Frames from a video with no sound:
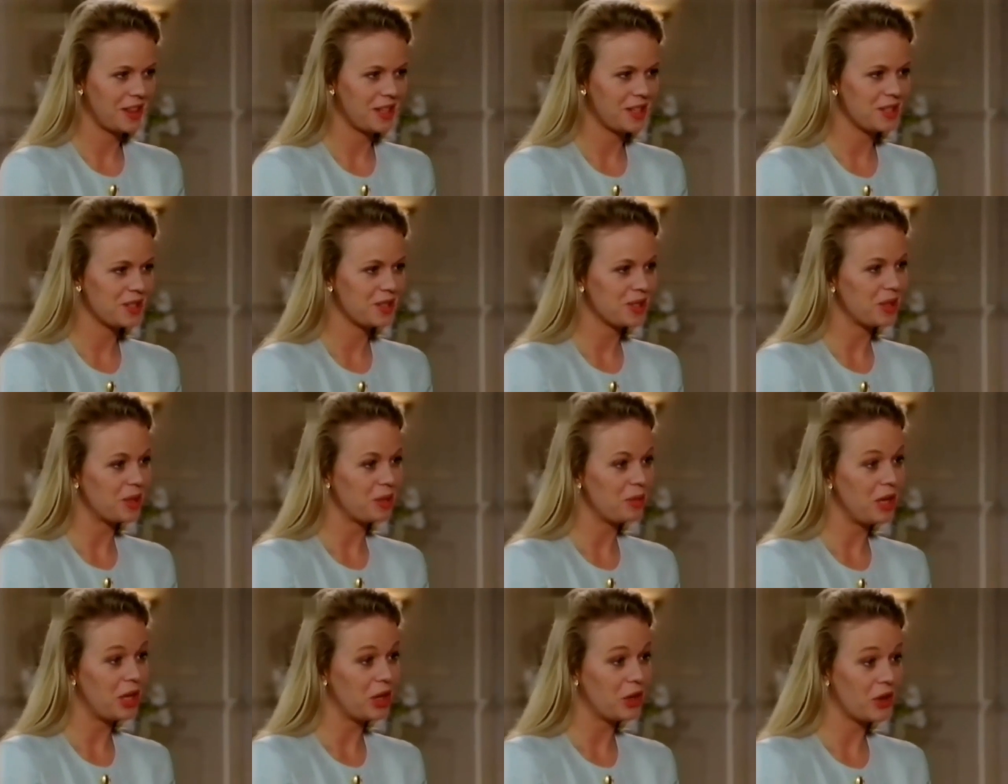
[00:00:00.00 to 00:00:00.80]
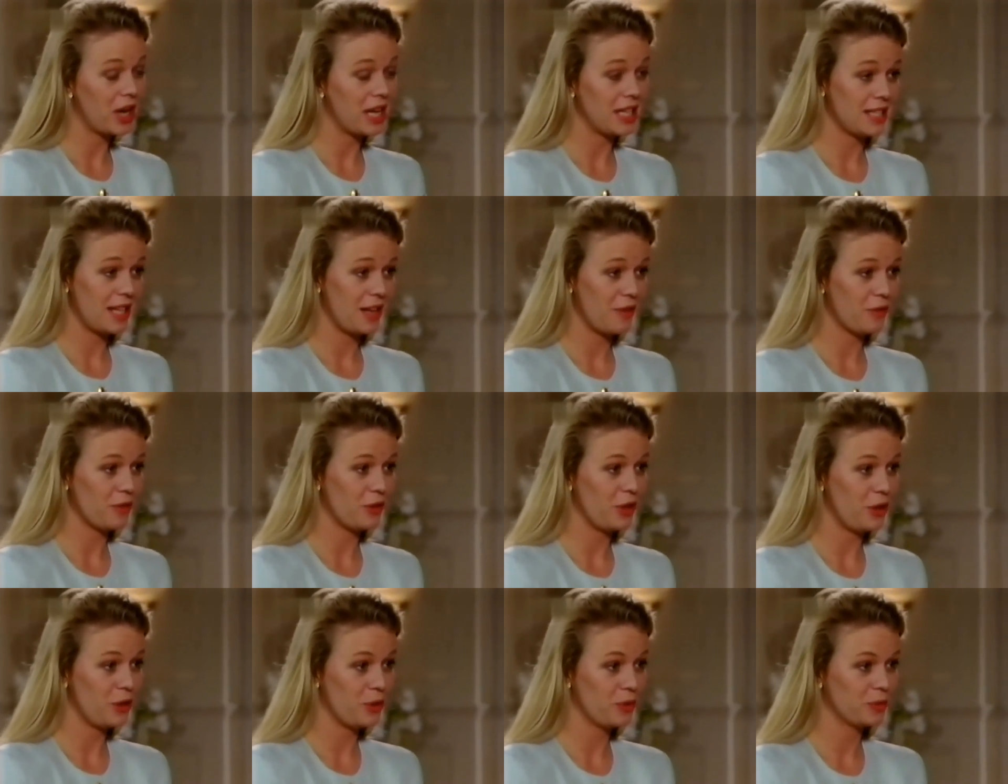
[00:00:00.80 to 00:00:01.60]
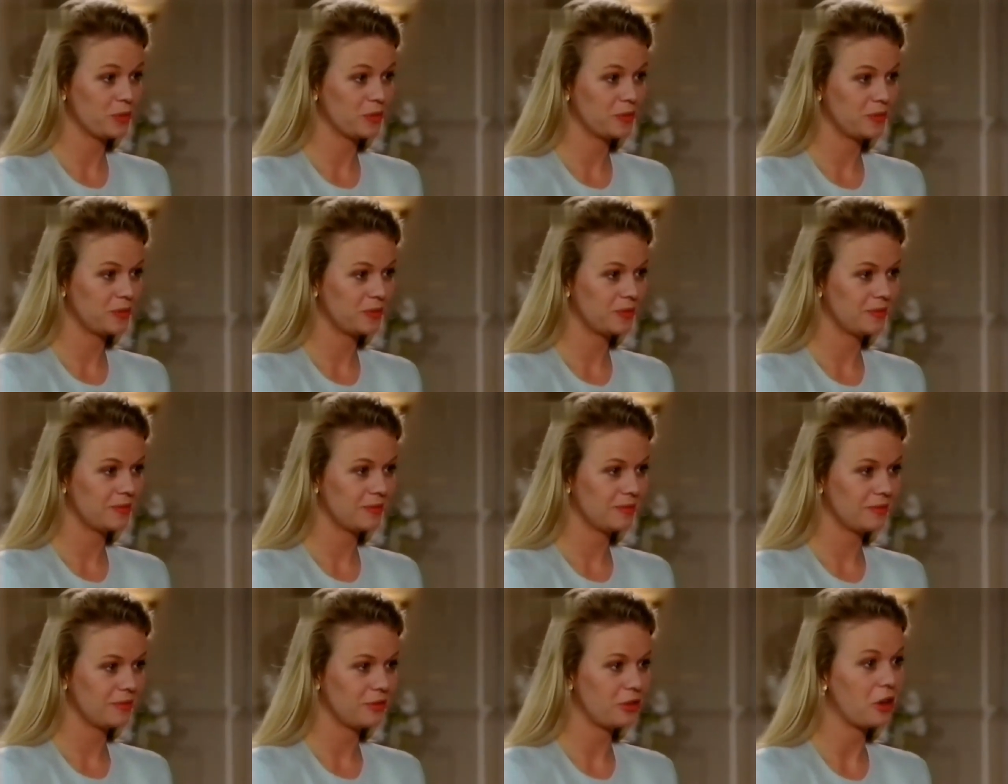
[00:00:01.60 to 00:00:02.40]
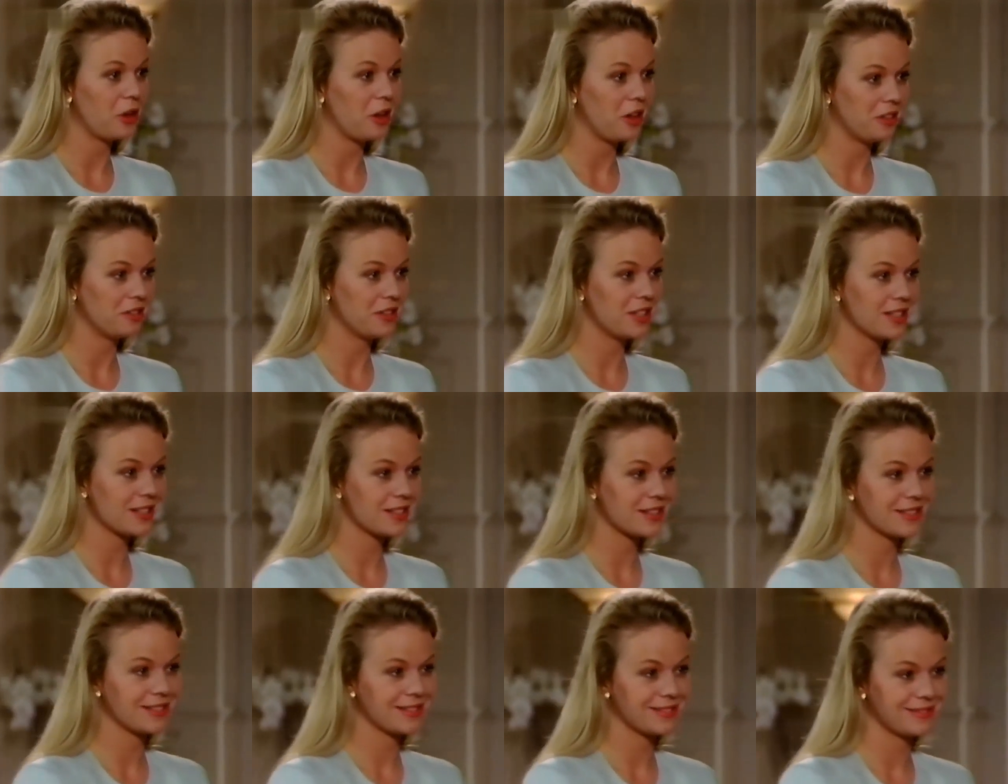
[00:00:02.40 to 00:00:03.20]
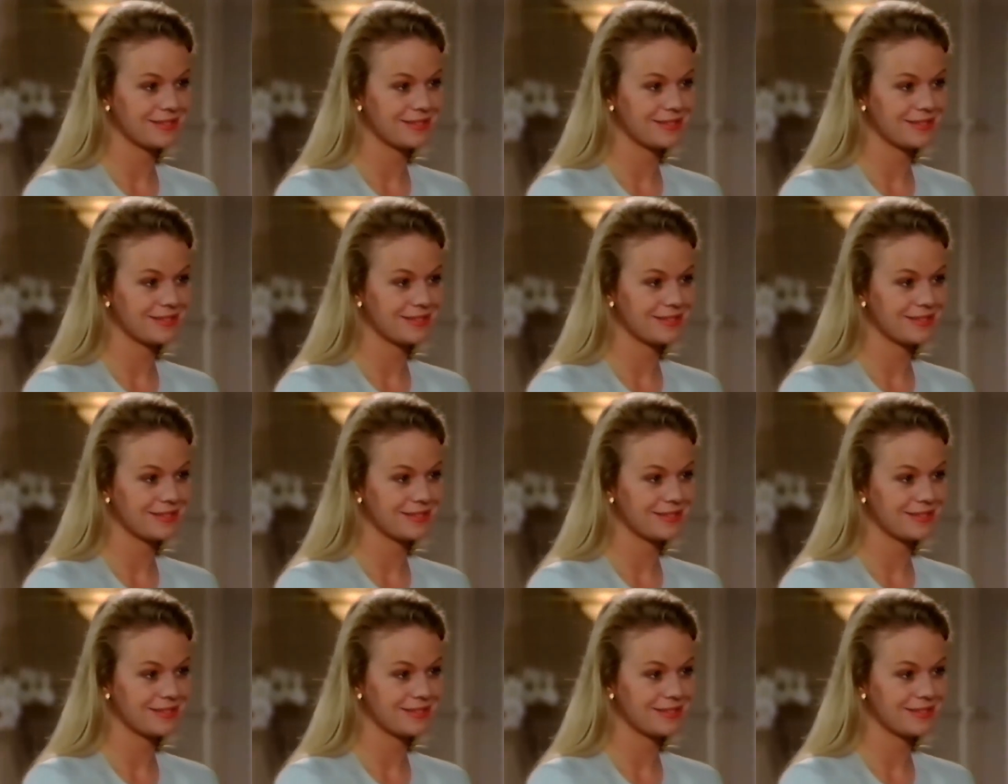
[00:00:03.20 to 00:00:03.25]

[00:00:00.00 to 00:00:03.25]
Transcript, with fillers: This is going to be a great day for you. For all of us.